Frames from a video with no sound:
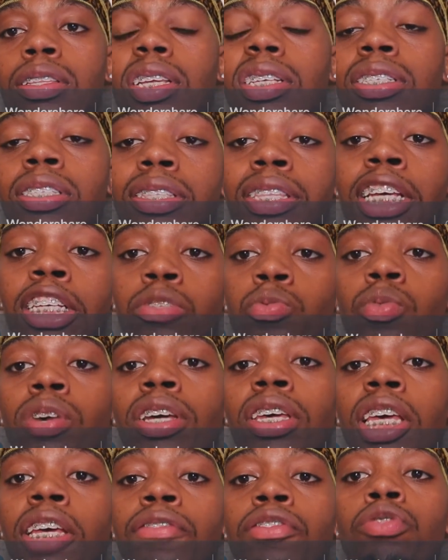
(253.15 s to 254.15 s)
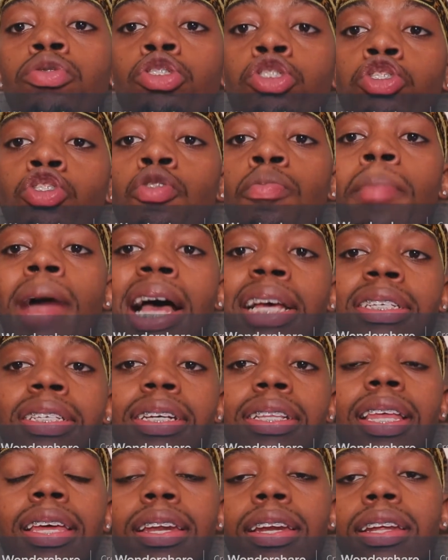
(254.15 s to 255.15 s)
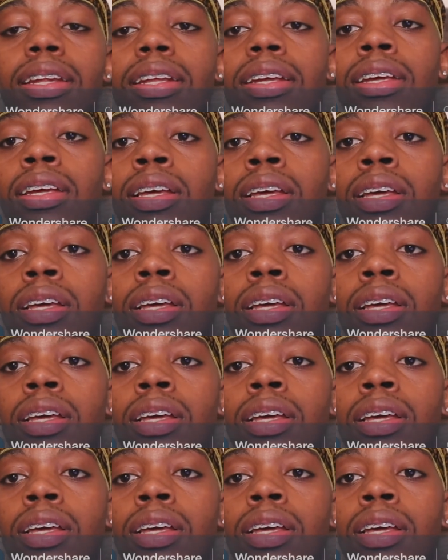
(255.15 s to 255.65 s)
This this what gives you true masculinity.